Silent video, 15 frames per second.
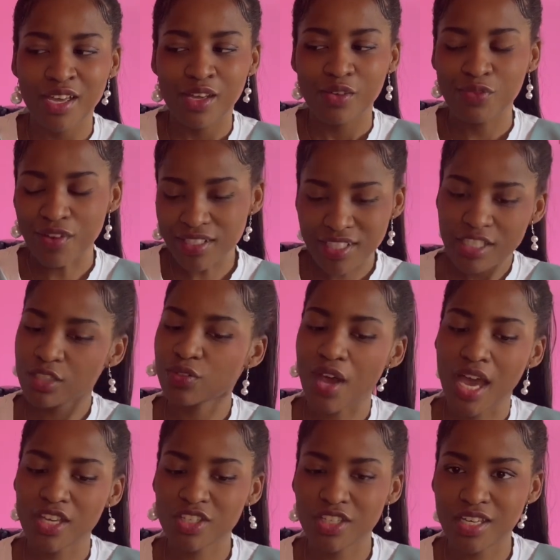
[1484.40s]
Vintage
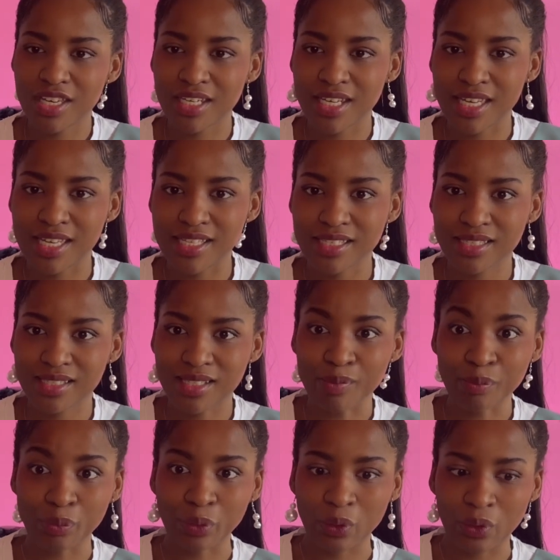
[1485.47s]
fashion is
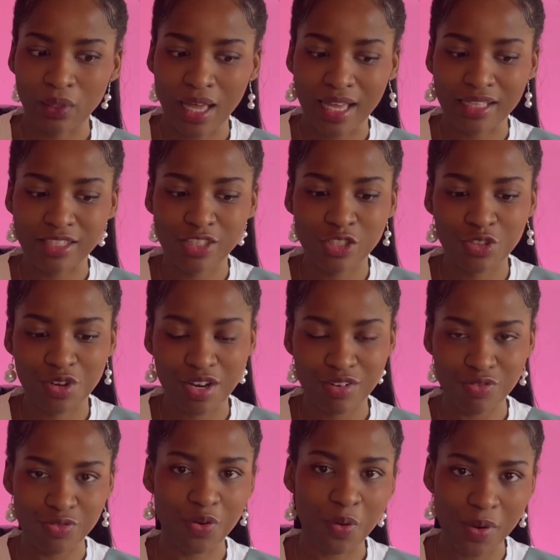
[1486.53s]
simple and
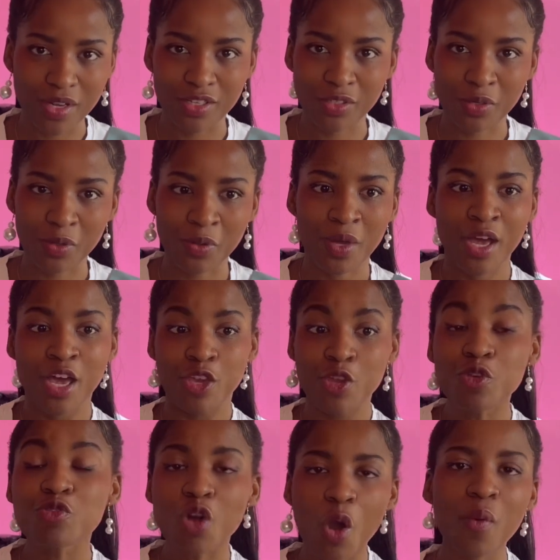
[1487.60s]
straightforward.
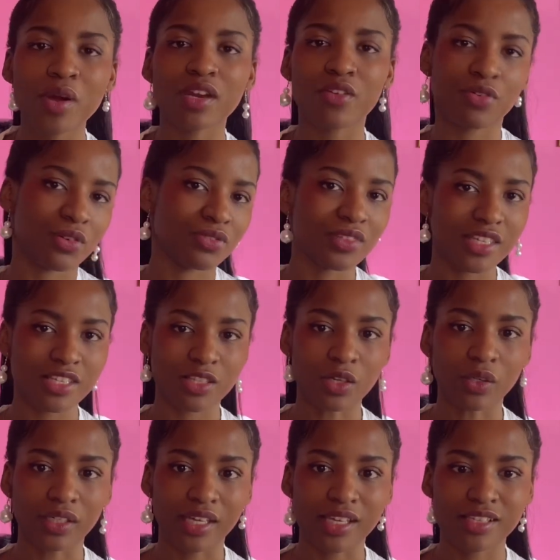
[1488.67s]
You know what a 50s
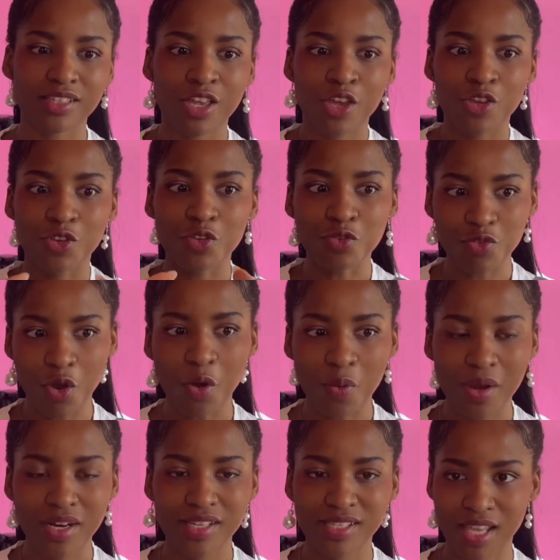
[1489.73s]
look is. You know
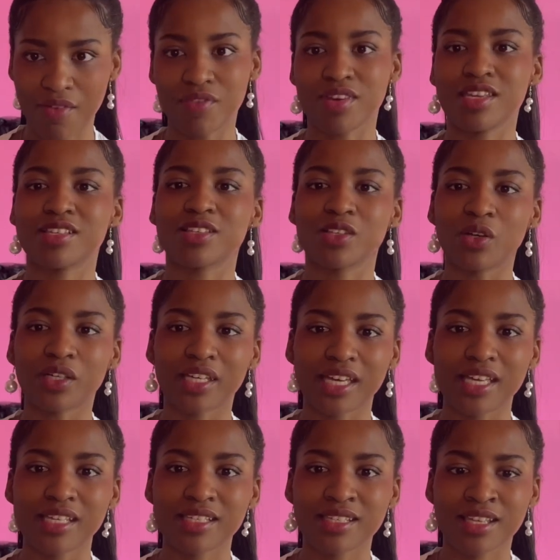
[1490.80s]
what a 70s look
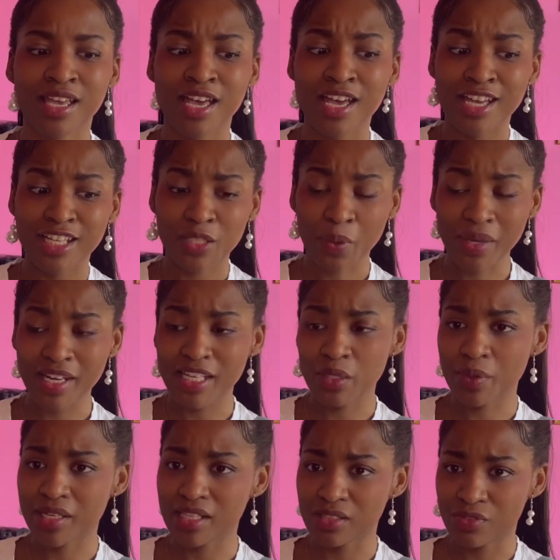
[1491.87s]
is.
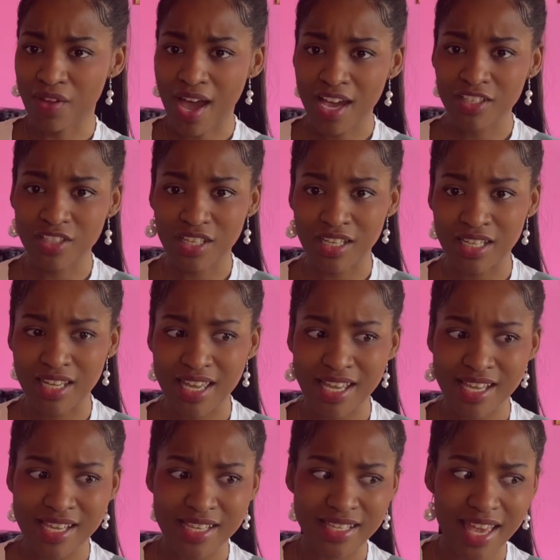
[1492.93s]
2020s fashion
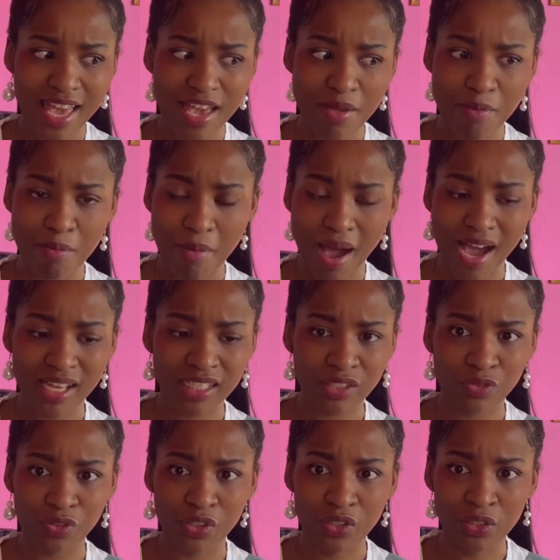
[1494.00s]
is a
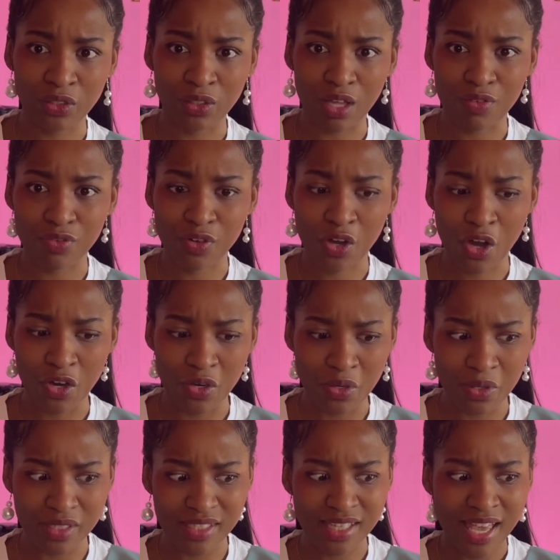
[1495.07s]
minefield of
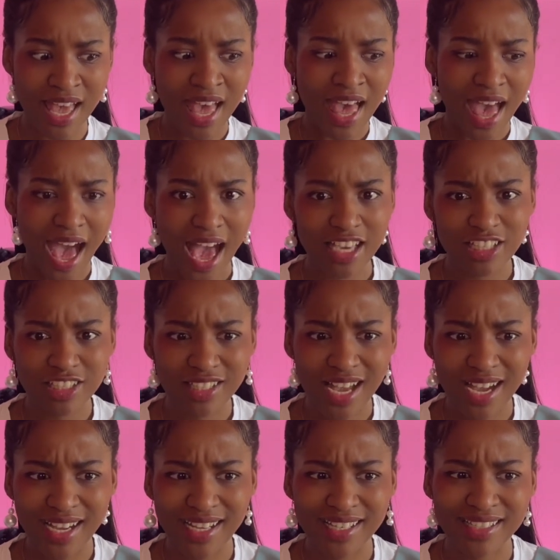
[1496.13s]
codes,
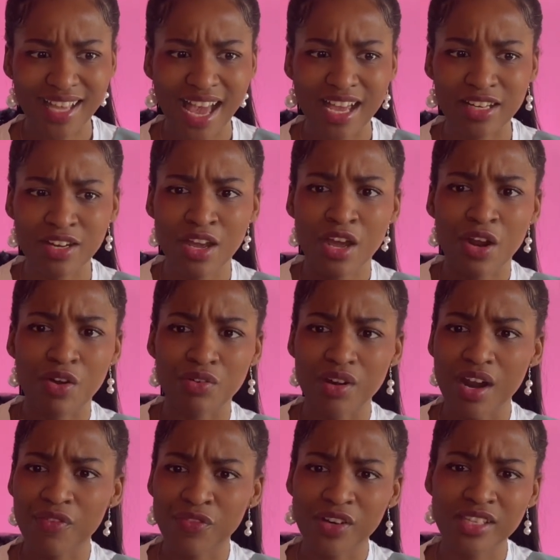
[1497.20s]
hashtags, and
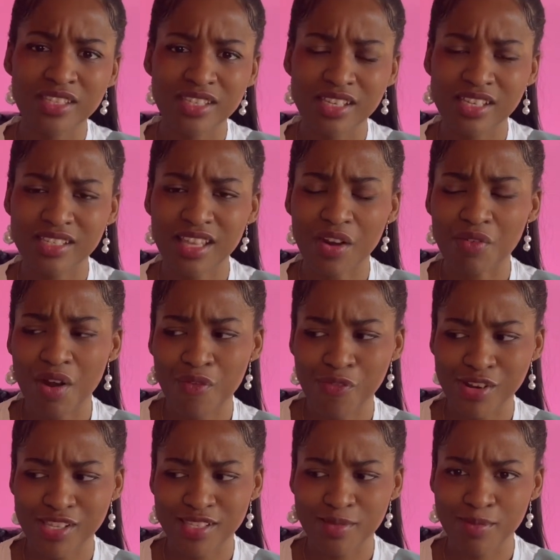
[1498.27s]
references that
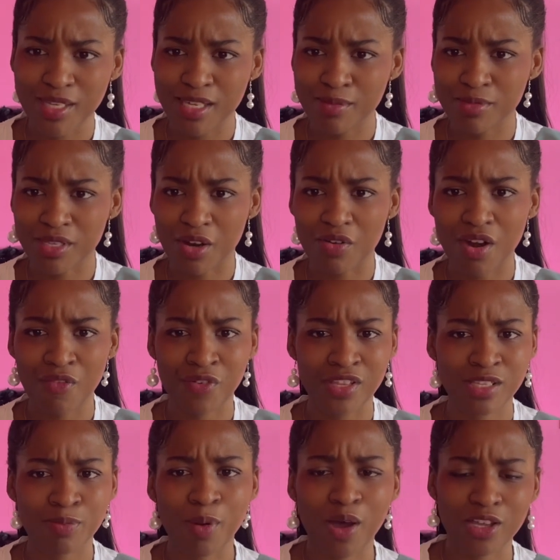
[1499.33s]
reference memes, that reference
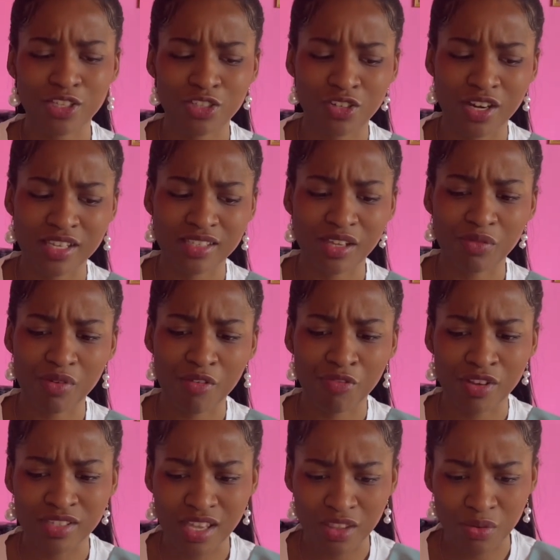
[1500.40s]
past trends, that
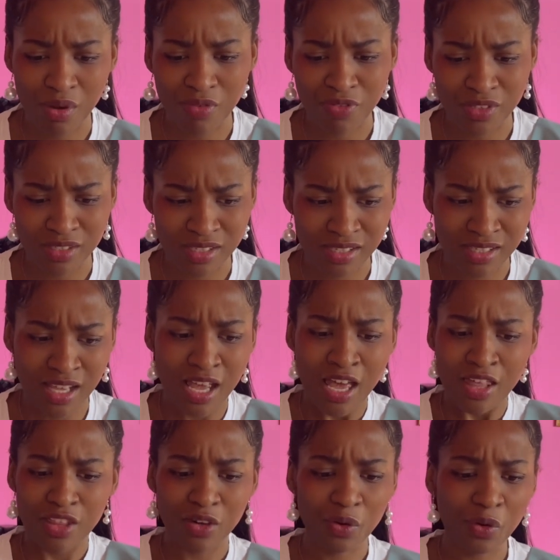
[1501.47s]
reference other references
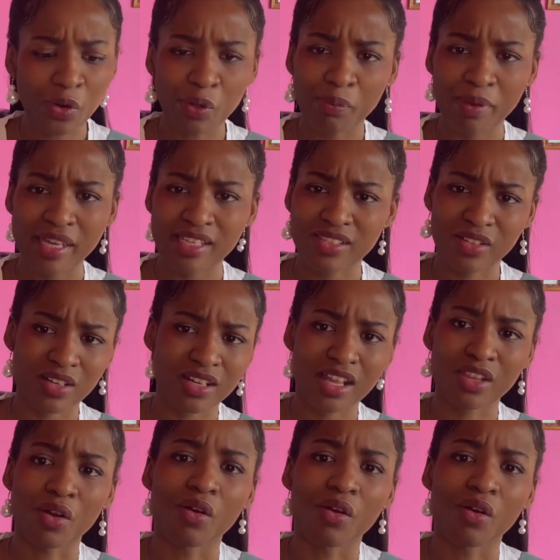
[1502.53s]
that are all based on another